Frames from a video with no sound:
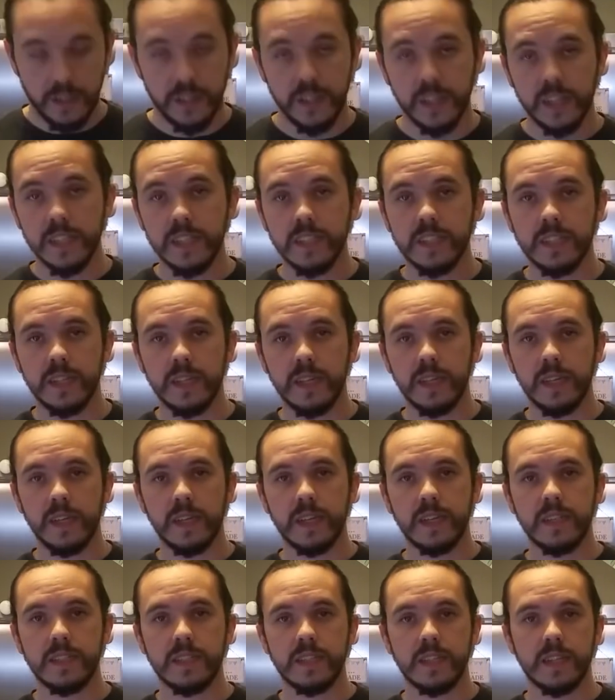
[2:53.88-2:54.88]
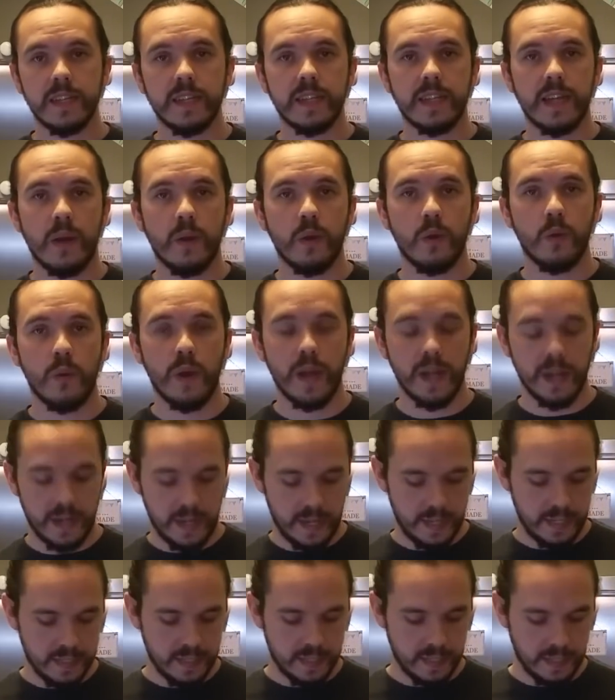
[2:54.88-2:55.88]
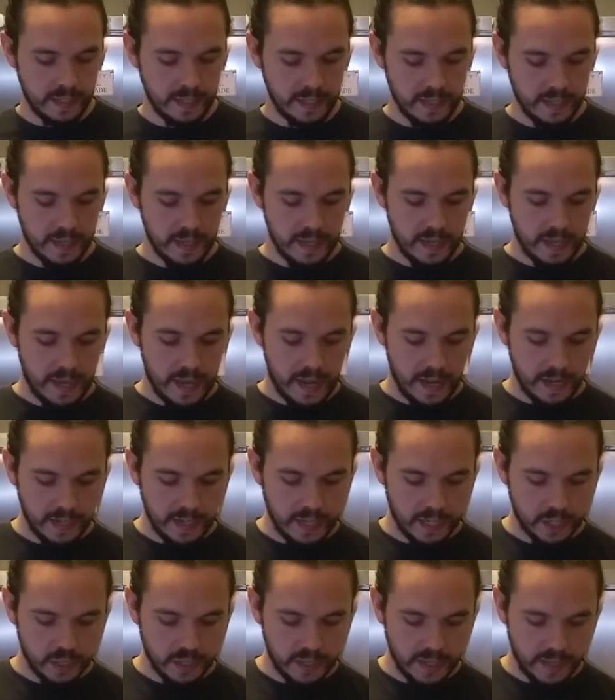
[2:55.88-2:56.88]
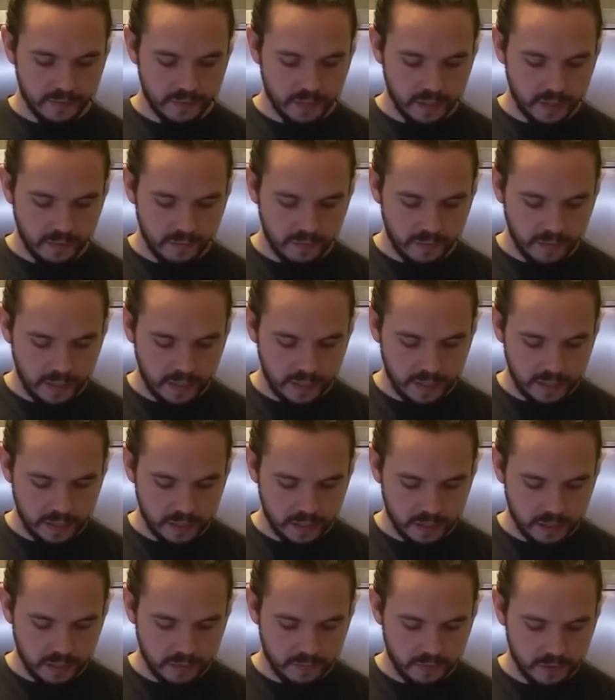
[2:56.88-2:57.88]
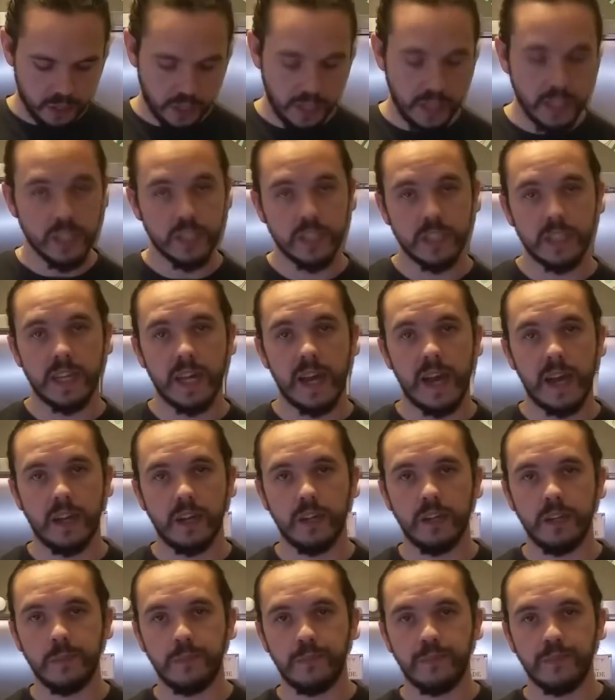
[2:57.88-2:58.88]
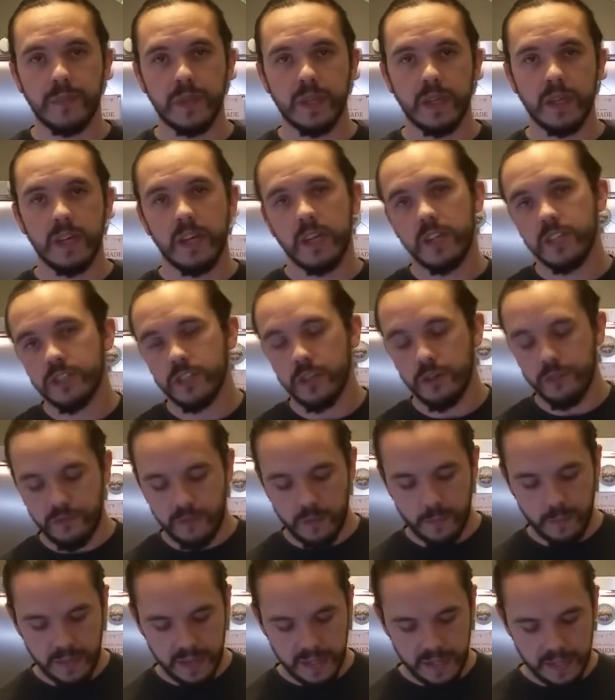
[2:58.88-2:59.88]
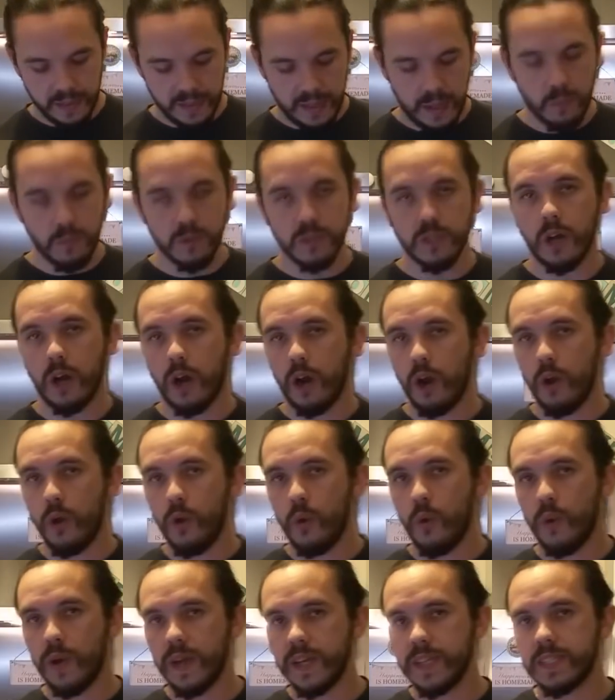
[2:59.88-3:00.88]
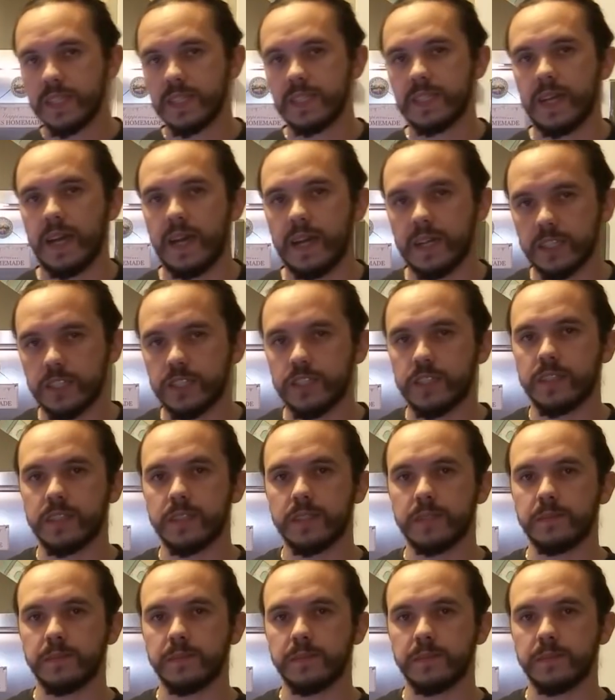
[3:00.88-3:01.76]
you can see you can sit it down quite nicely, and you actually have the convenience of changing the angle. So for me, that was always attached.